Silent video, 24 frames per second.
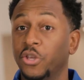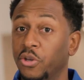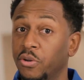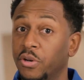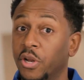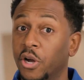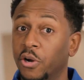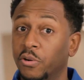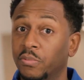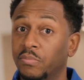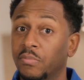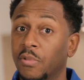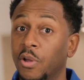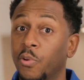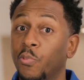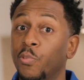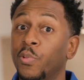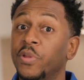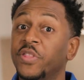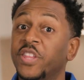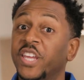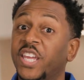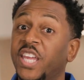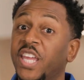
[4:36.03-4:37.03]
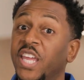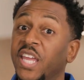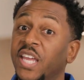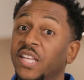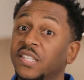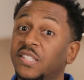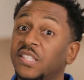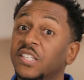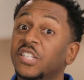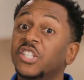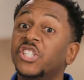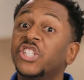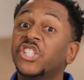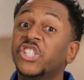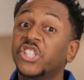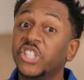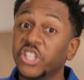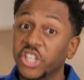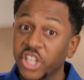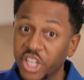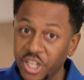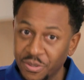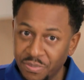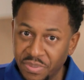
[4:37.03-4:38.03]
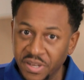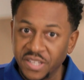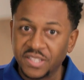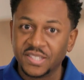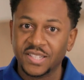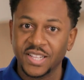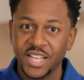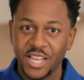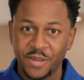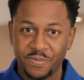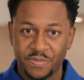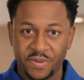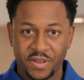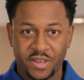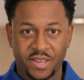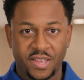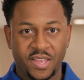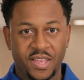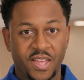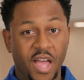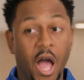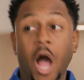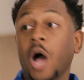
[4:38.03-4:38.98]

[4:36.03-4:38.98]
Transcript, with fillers: You know, when the kids should be sleeping.